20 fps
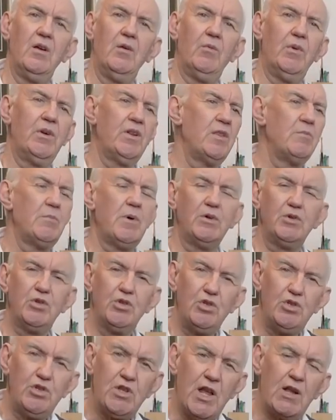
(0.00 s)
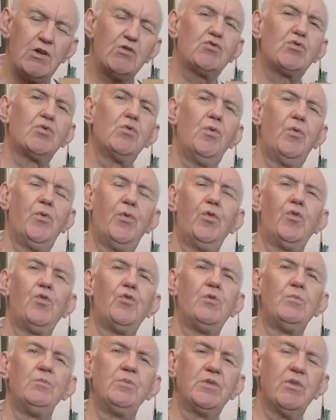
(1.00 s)
one of the most natural
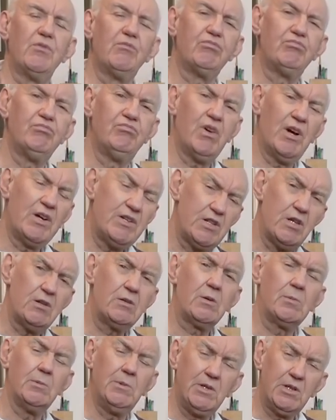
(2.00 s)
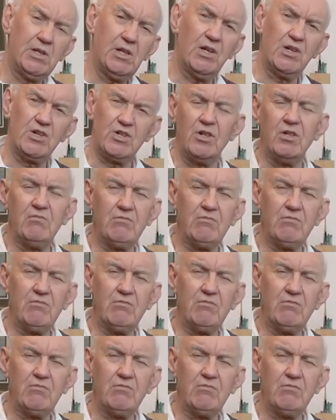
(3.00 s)
forms of radio communication.